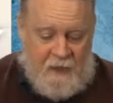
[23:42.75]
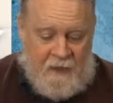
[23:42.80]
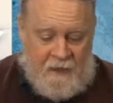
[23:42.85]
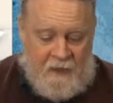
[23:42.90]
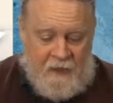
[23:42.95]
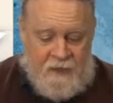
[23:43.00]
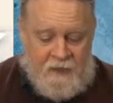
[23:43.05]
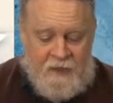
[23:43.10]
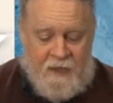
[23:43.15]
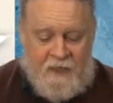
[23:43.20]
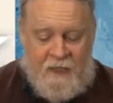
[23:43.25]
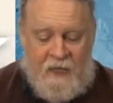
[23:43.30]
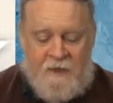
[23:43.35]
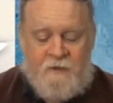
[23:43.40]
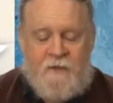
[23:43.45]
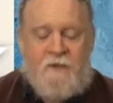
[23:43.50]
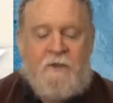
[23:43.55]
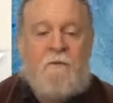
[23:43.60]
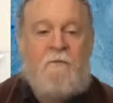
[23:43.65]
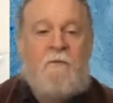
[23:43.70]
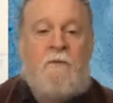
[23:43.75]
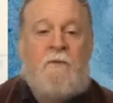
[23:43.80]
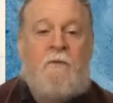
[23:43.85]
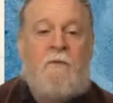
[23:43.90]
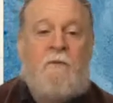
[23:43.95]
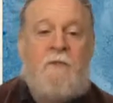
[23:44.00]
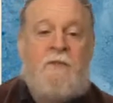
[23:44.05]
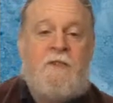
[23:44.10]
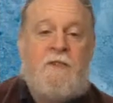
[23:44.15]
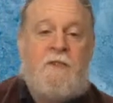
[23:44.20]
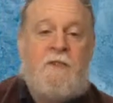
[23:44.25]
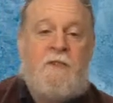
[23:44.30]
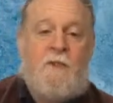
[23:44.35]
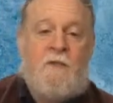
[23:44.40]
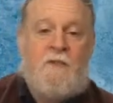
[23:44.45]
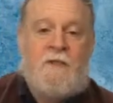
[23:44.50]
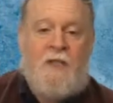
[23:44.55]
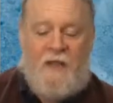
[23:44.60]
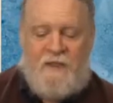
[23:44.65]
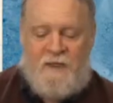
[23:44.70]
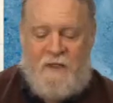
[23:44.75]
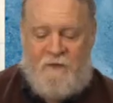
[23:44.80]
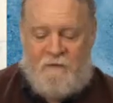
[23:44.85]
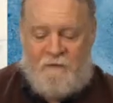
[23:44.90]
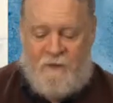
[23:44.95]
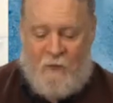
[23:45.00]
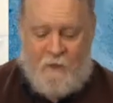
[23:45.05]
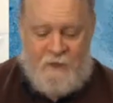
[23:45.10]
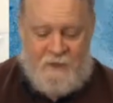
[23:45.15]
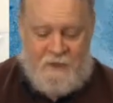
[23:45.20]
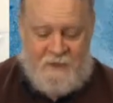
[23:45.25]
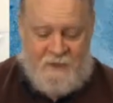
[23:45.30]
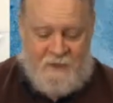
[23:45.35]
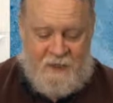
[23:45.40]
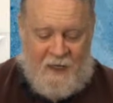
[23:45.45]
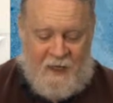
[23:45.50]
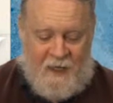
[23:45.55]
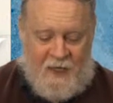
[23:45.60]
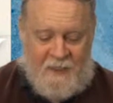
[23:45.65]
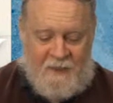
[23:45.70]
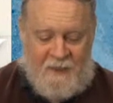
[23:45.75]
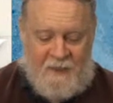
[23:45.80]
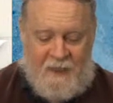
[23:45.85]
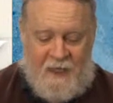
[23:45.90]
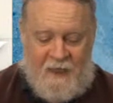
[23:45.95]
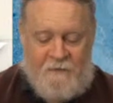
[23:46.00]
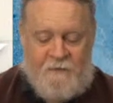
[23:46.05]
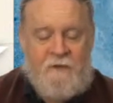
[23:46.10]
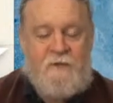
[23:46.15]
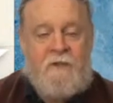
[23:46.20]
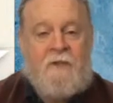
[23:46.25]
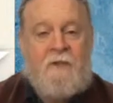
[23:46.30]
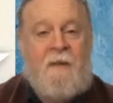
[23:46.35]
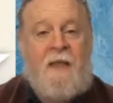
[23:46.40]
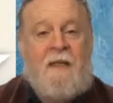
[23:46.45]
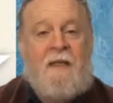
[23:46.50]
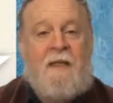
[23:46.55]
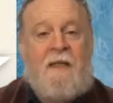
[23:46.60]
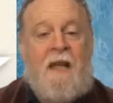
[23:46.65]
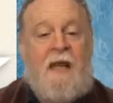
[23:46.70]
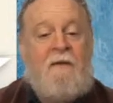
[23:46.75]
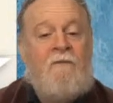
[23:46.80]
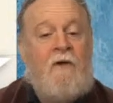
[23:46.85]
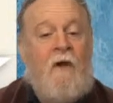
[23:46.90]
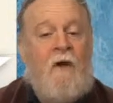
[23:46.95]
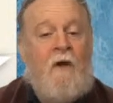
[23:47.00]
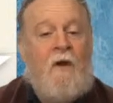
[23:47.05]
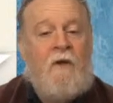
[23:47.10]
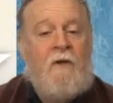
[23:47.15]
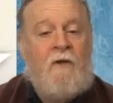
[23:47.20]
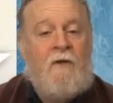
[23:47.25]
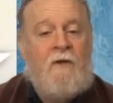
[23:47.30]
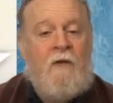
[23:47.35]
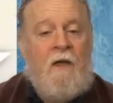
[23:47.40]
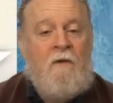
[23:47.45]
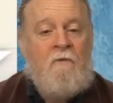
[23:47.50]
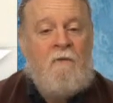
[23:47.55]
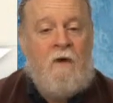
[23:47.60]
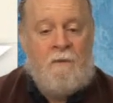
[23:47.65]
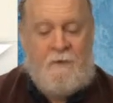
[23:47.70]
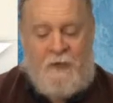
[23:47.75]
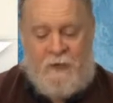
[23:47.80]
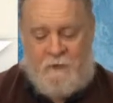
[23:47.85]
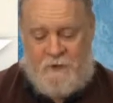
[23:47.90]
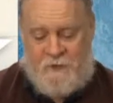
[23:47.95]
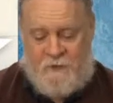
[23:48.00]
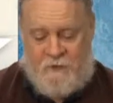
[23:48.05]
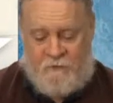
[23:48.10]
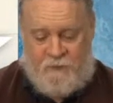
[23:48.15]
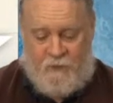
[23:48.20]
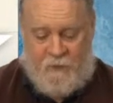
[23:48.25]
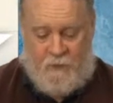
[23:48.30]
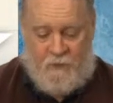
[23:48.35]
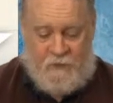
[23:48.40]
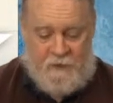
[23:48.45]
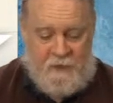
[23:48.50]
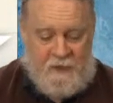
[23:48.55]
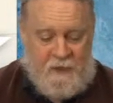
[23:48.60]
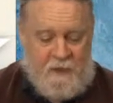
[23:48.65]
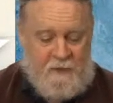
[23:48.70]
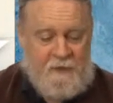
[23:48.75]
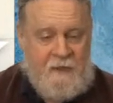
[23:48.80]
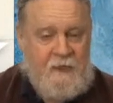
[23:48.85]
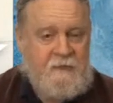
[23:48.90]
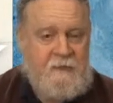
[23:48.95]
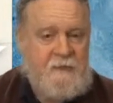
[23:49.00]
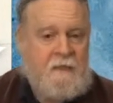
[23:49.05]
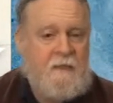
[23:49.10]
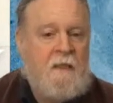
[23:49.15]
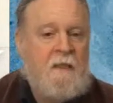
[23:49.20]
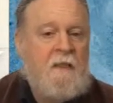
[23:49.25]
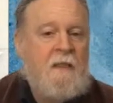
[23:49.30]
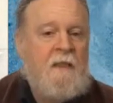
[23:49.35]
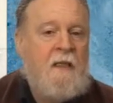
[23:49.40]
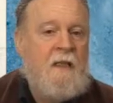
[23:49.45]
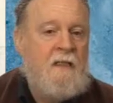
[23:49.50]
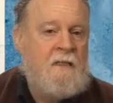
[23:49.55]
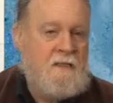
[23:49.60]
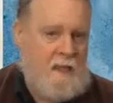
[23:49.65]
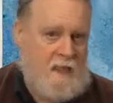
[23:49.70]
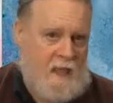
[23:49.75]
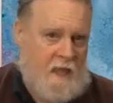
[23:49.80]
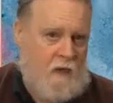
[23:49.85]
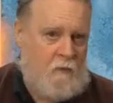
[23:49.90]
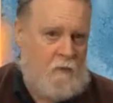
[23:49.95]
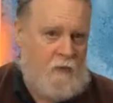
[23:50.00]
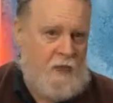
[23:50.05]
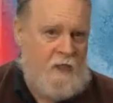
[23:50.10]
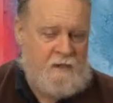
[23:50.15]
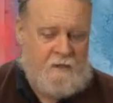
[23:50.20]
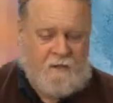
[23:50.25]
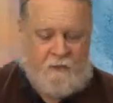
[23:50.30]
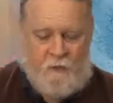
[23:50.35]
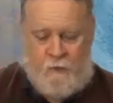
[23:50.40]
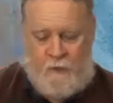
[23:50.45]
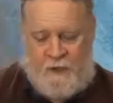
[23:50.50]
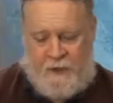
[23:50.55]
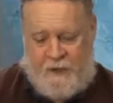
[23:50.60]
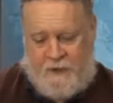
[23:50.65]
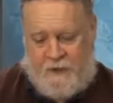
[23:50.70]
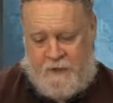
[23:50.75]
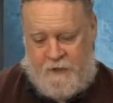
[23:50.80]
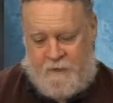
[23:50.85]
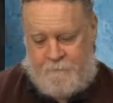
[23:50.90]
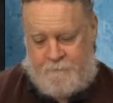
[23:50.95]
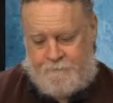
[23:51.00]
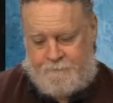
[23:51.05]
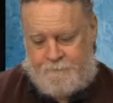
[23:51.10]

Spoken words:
let's check out some recent news on the voting side, on the efforts to make it ever harder for people to vote. This is the outrage of the week.